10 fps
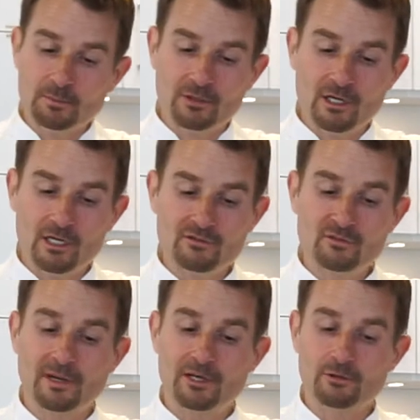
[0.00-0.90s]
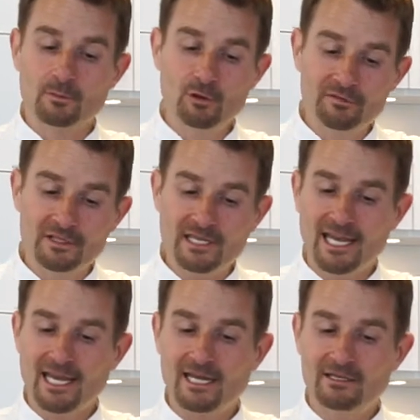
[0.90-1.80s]
prawns by removing the
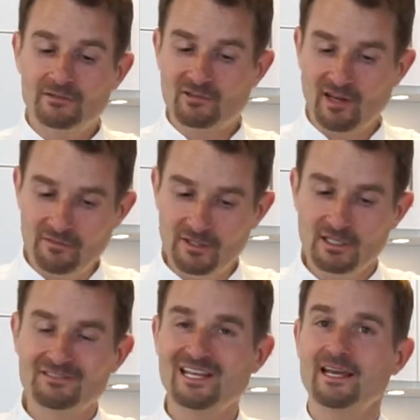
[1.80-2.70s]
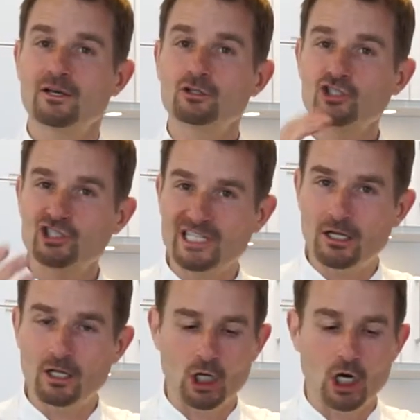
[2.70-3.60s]
head, saving the tail,
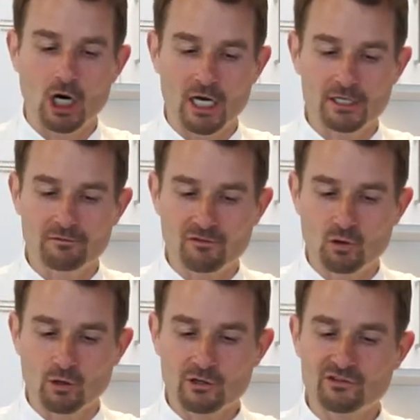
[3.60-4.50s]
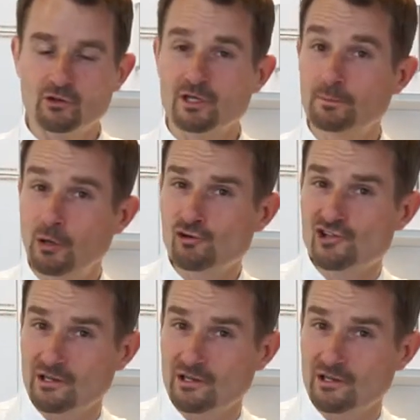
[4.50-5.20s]
shell on, of course. You can poach